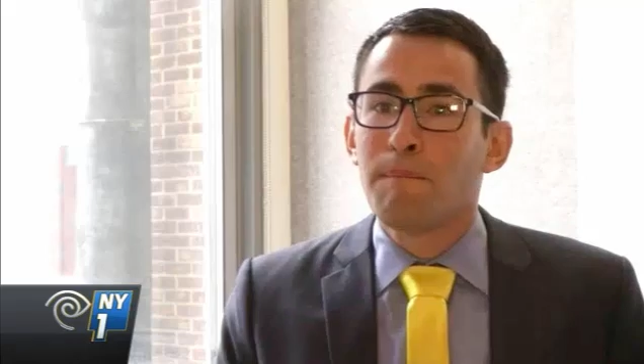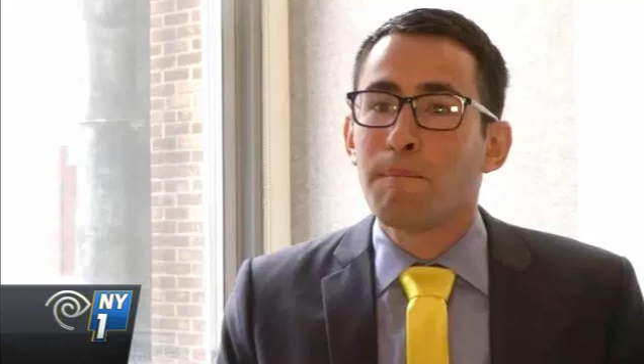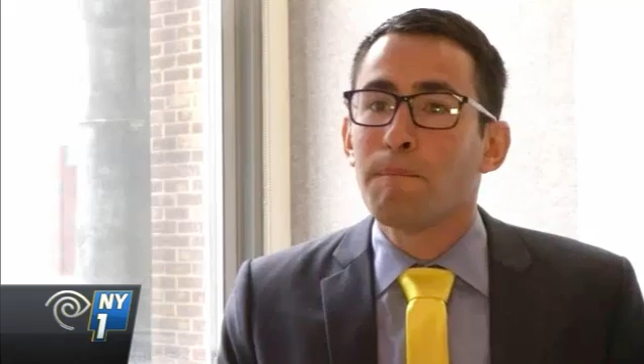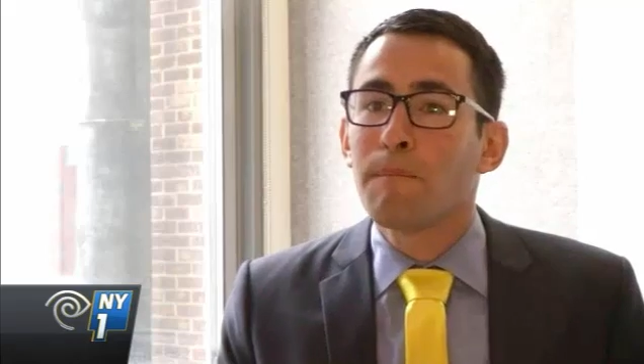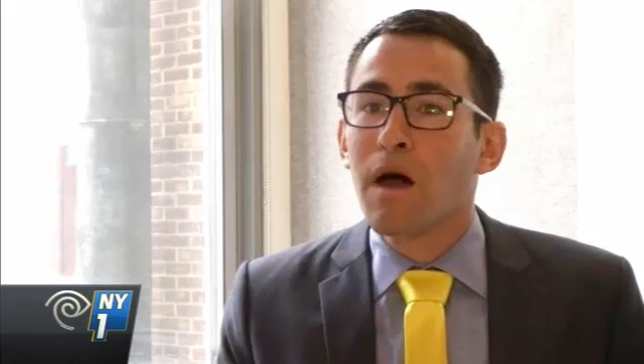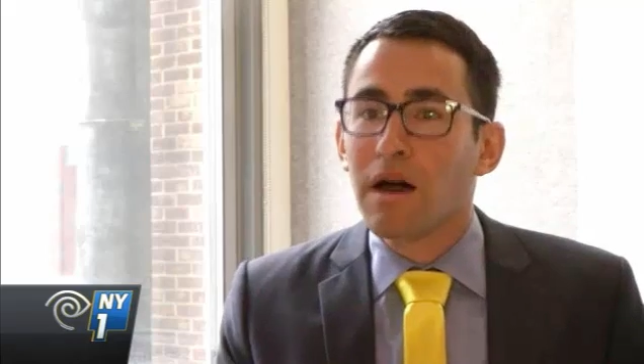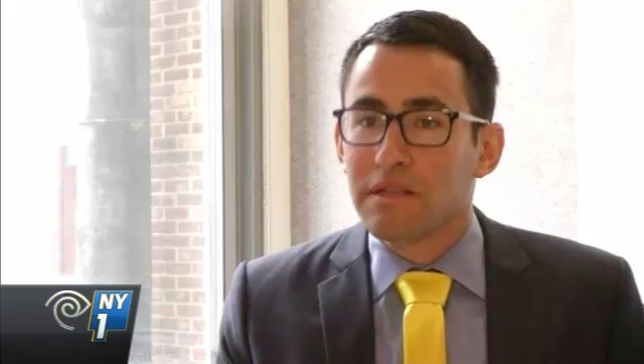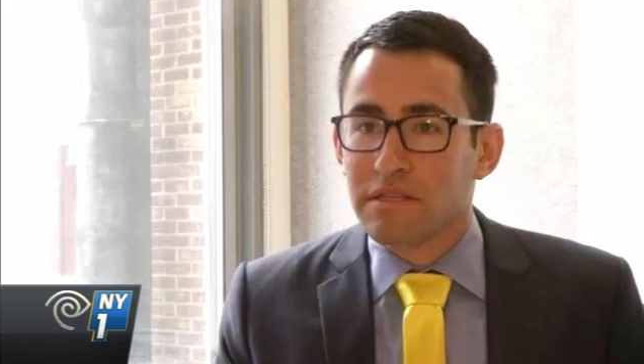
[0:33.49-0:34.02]

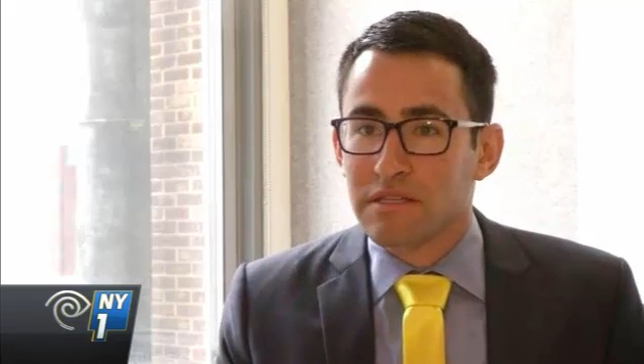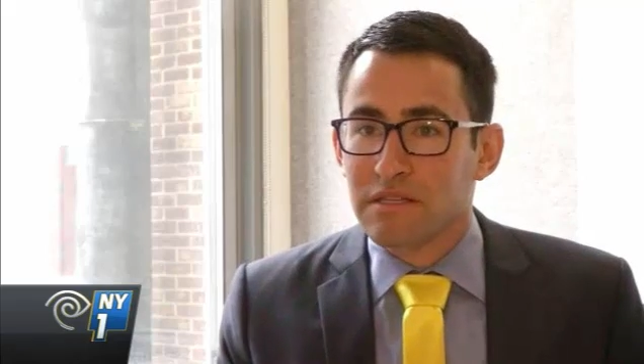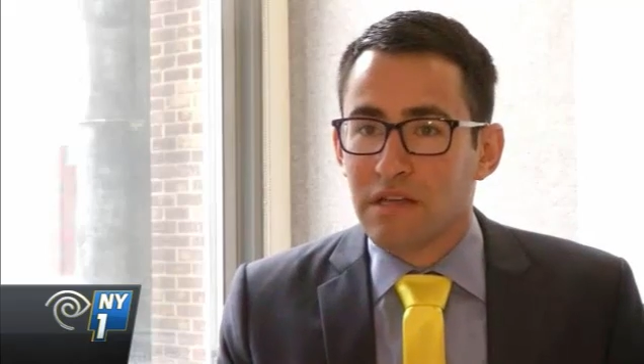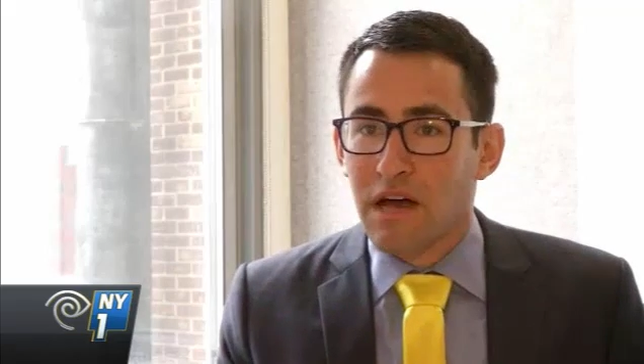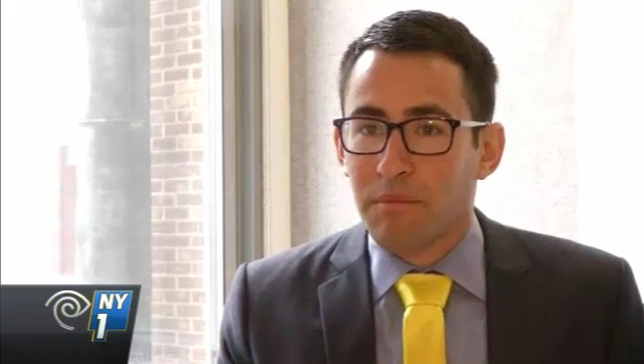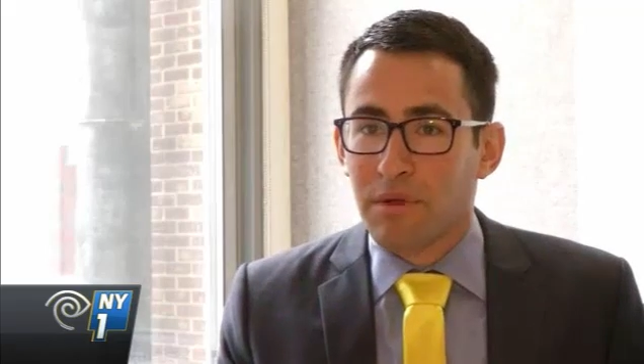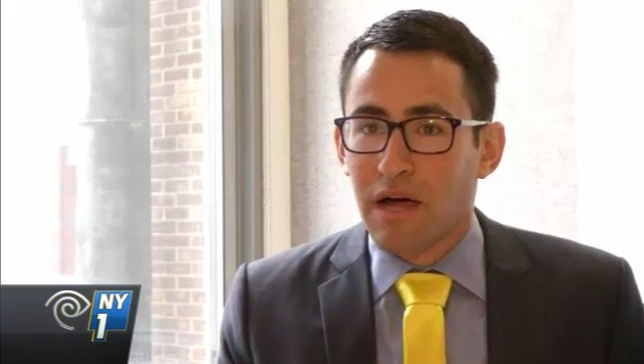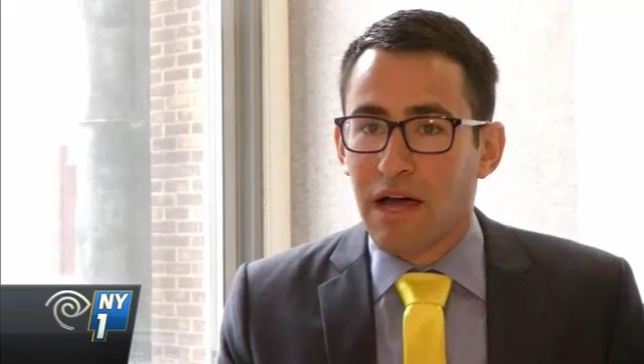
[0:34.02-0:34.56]
months
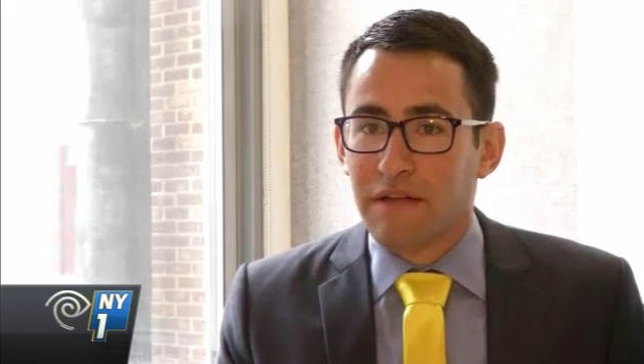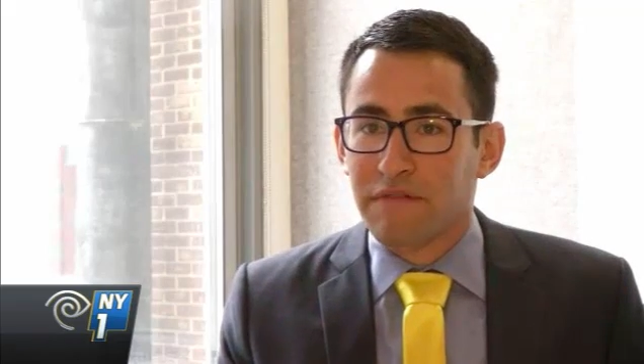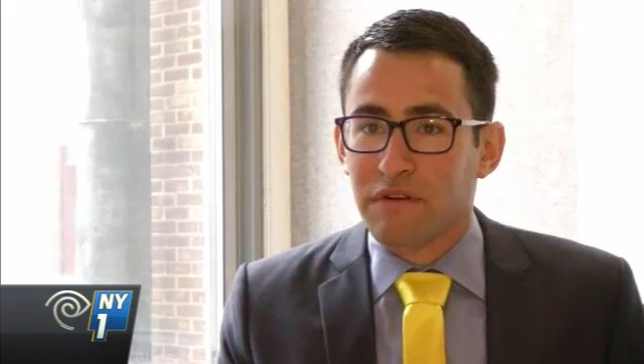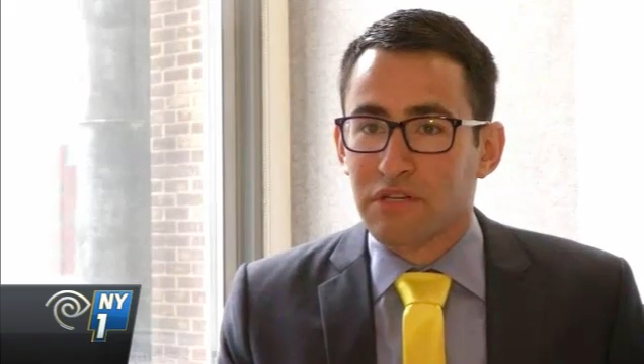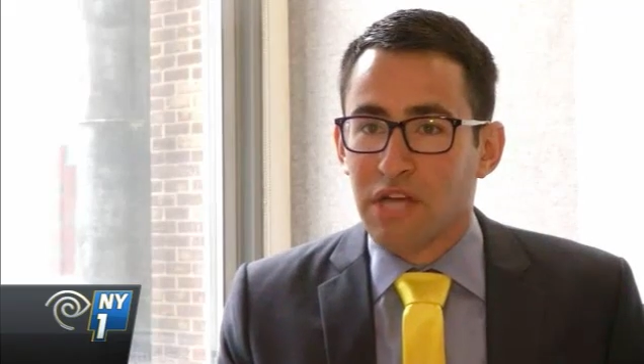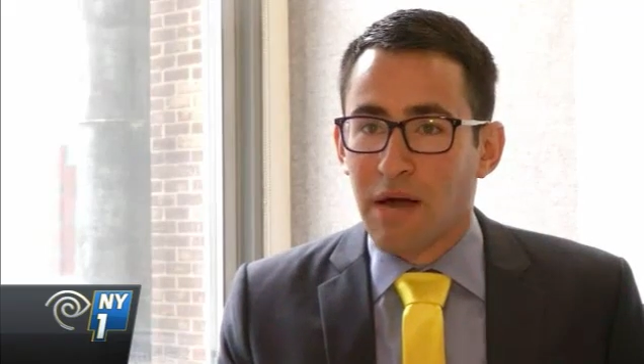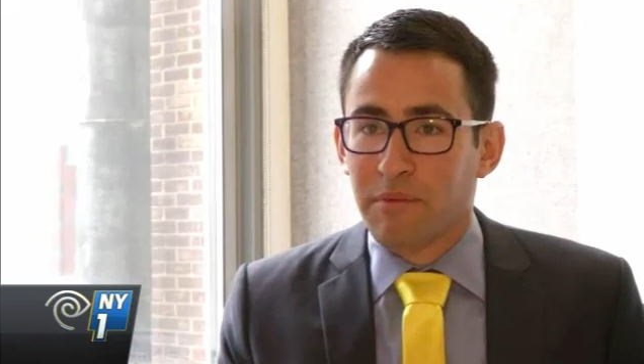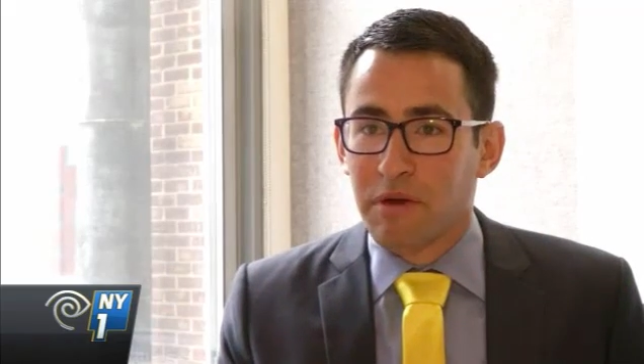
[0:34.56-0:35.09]
applying for
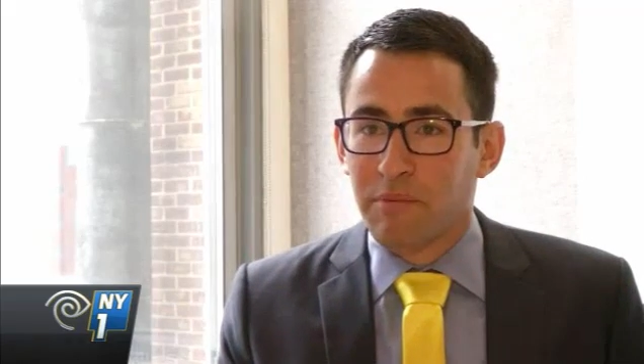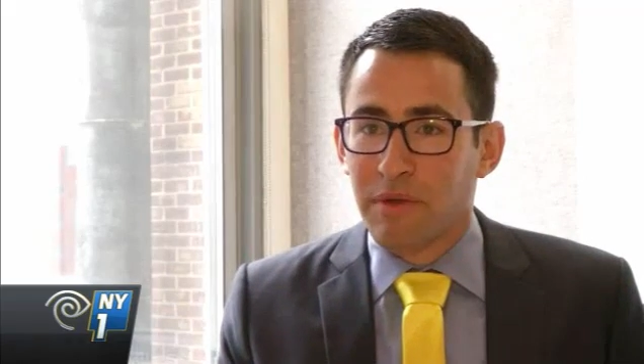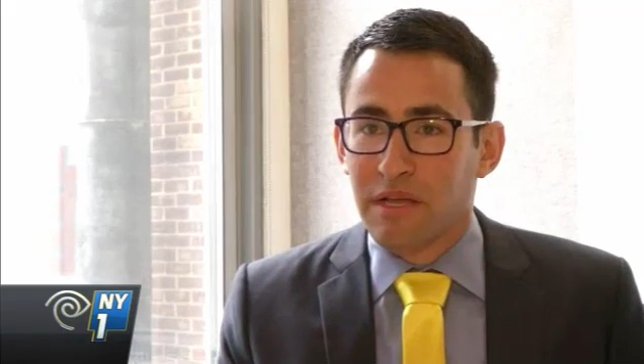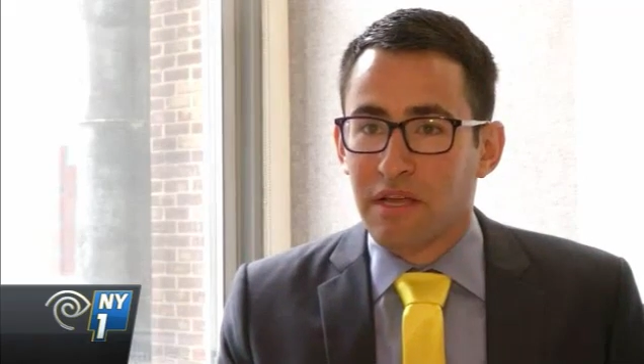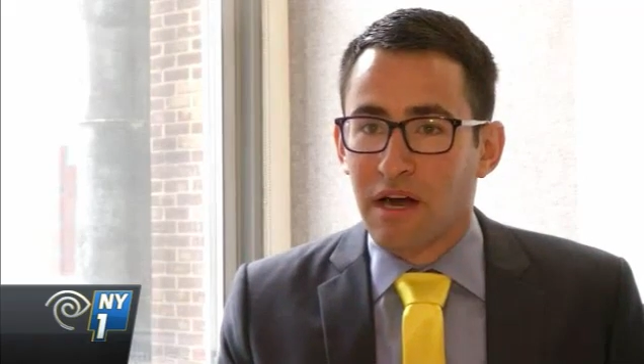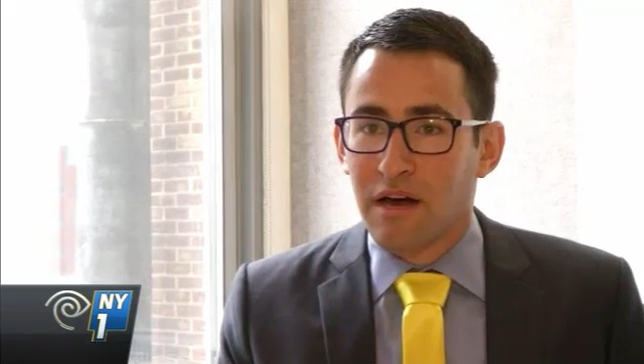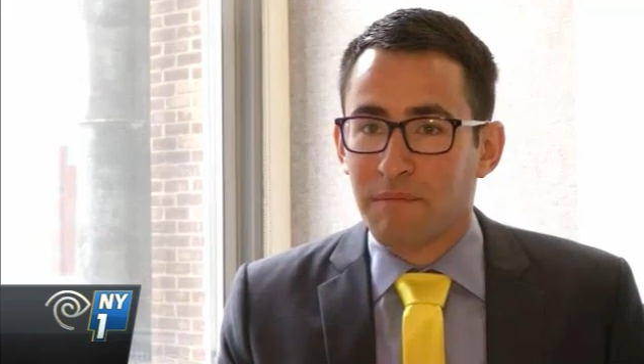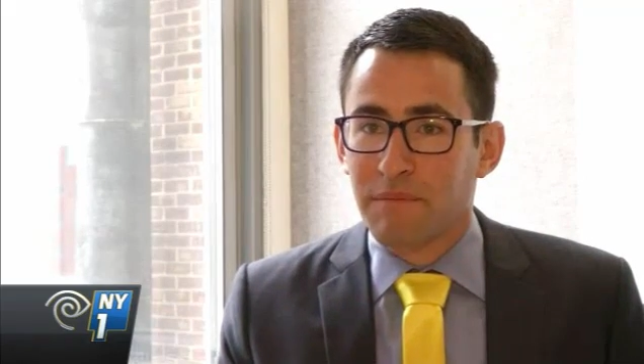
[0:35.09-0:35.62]
a job at a
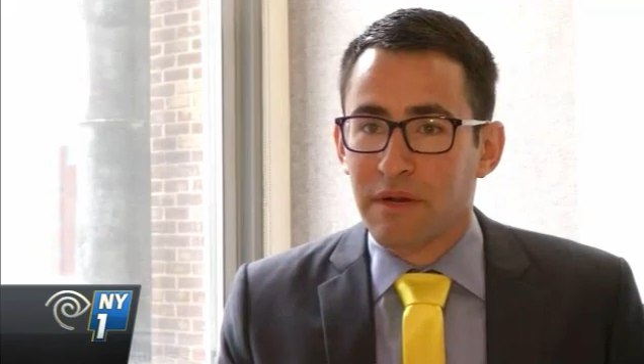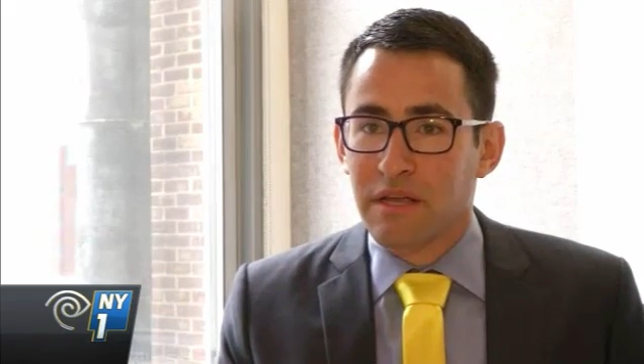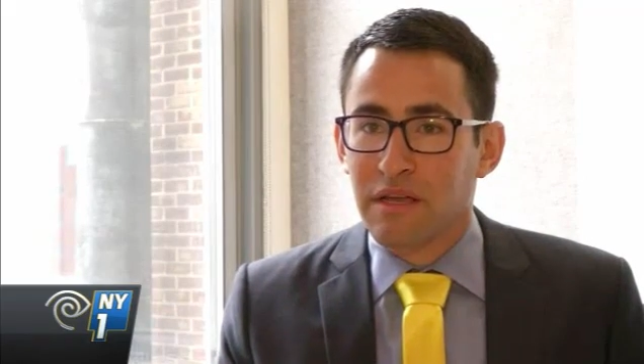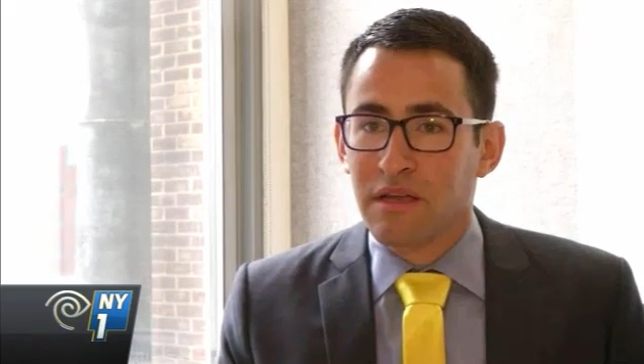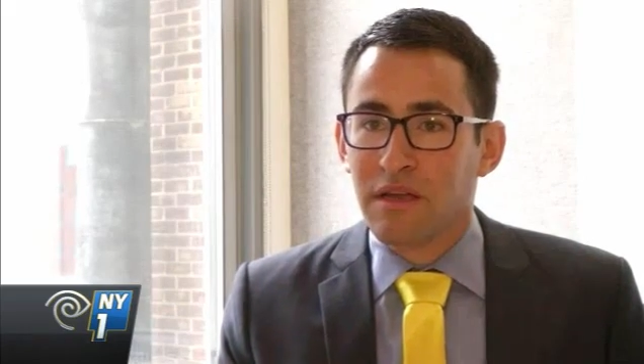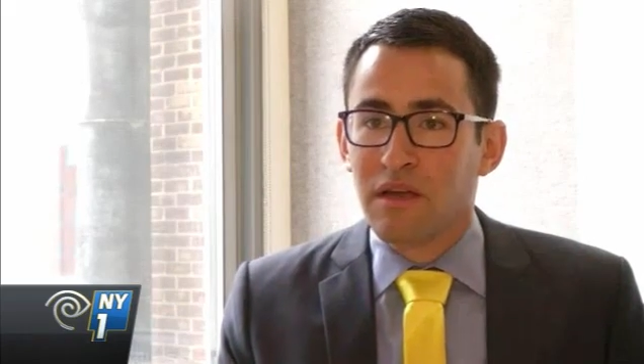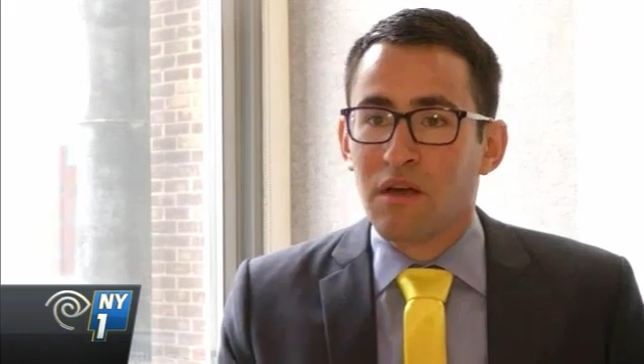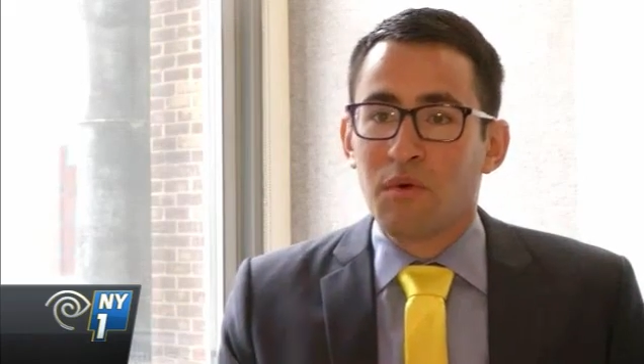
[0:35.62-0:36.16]
big company